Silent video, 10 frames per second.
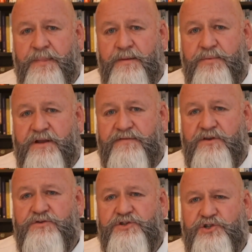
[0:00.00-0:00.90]
but
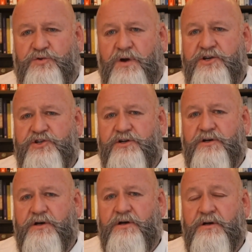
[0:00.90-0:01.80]
if you
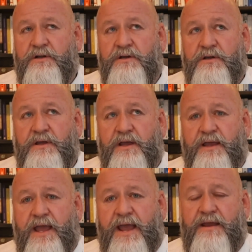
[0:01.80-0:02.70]
structure,
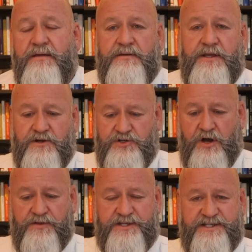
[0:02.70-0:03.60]
hey, here's
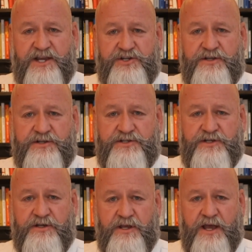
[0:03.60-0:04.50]
all the
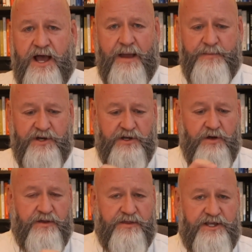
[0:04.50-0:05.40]
sessions. I'm going to
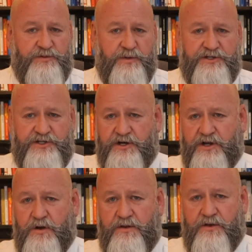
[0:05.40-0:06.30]
go to these ones. You're going
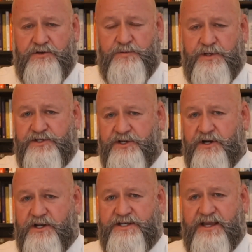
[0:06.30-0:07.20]
to go to those ones. You're
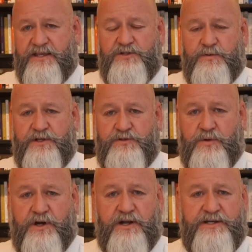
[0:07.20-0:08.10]
going to take these ones.
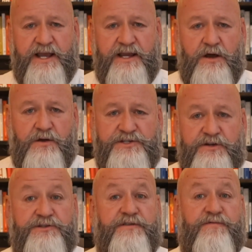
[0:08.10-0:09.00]
We're going to take notes.
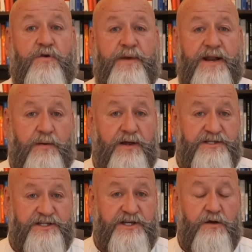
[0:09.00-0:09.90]
Here's the format. I
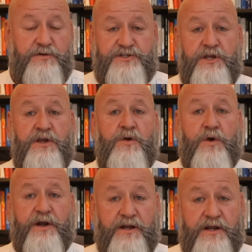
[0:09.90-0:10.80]
want to see notes.
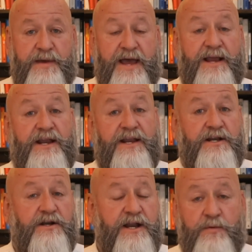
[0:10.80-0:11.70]
We're going to come back in a
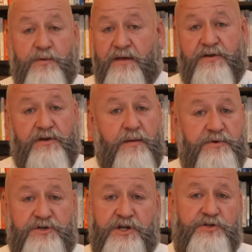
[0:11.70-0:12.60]
dinner night. I'm
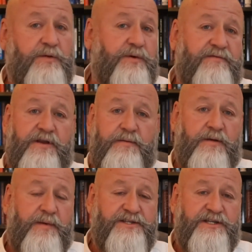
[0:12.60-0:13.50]
going to treat. We're going to have
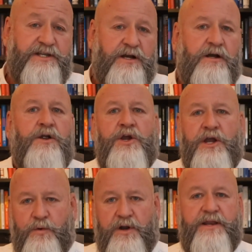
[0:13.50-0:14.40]
an amazing dinner,
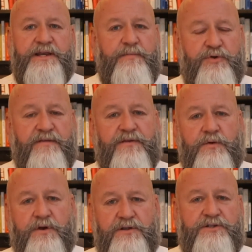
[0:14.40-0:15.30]
and we're going to debrief,
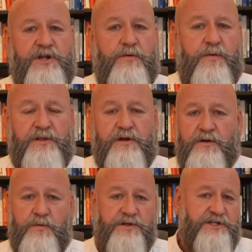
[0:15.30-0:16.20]
and we're going to share what we
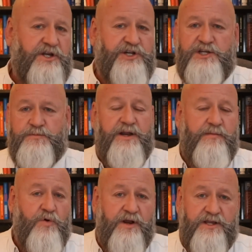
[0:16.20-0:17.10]
learned and what's going to change
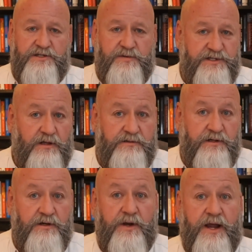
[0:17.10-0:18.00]
Monday morning as a result.
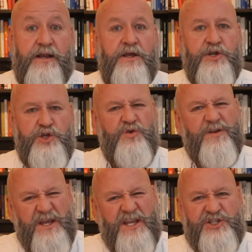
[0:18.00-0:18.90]
Right? You
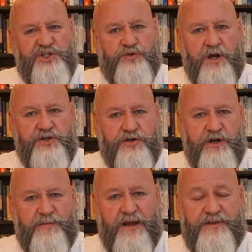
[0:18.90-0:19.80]
can be
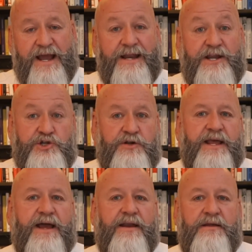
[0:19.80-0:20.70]
structured about that and turn
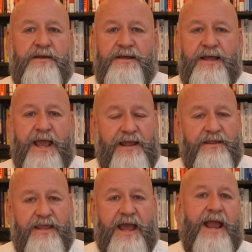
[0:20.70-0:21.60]
that
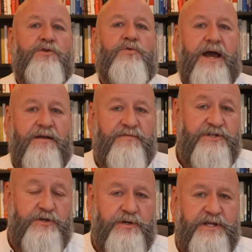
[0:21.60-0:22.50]
annual
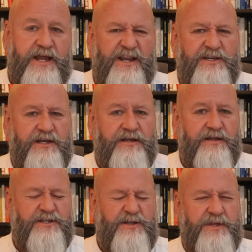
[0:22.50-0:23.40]
conference you attend
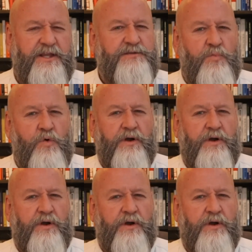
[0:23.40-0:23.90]
into something that's more